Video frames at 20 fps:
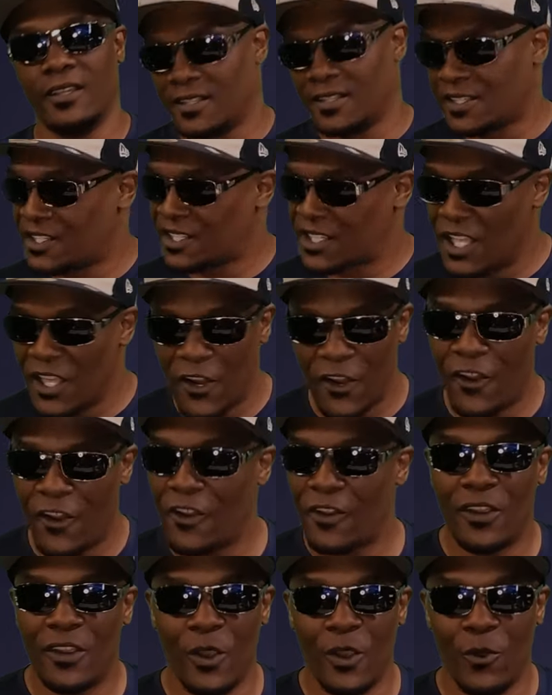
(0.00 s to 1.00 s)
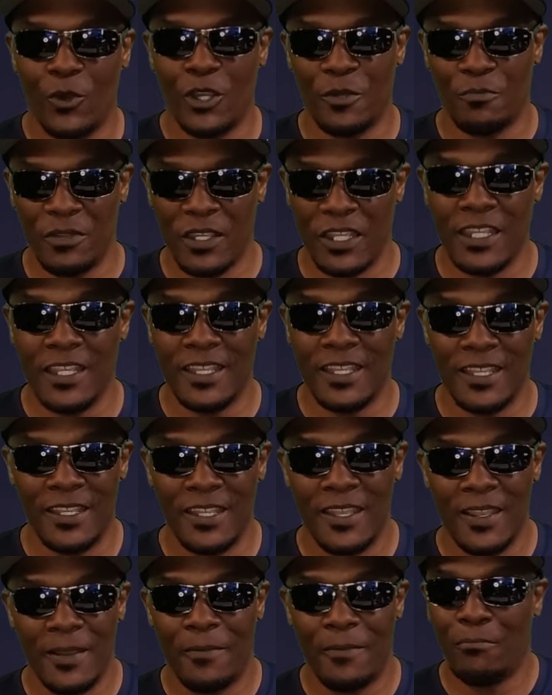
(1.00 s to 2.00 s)
center would
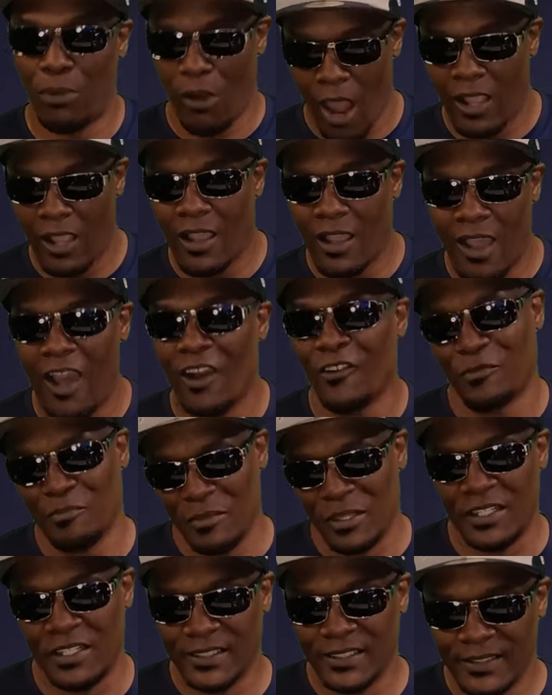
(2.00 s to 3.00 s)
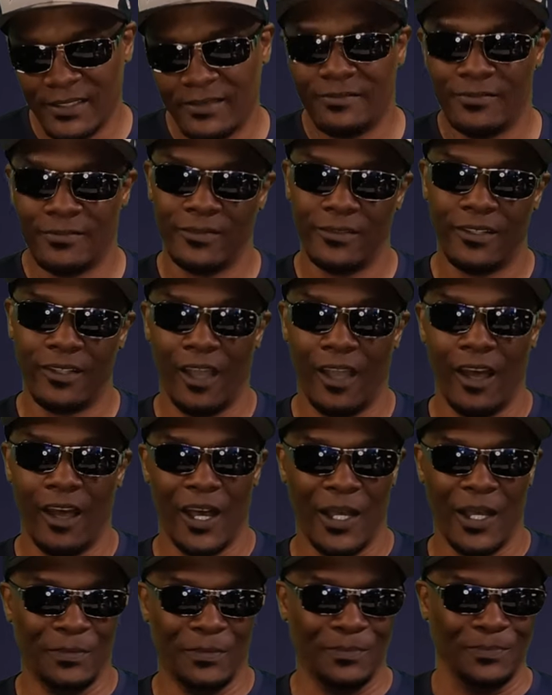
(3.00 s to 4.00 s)
be Brock Hoffman,
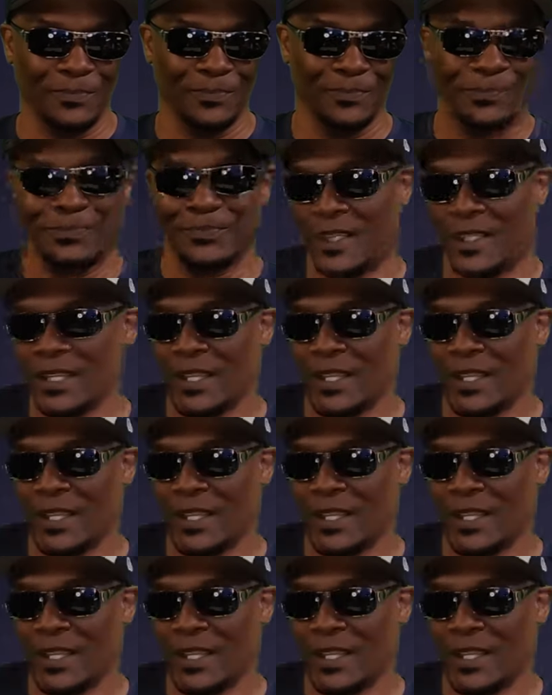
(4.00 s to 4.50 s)
um,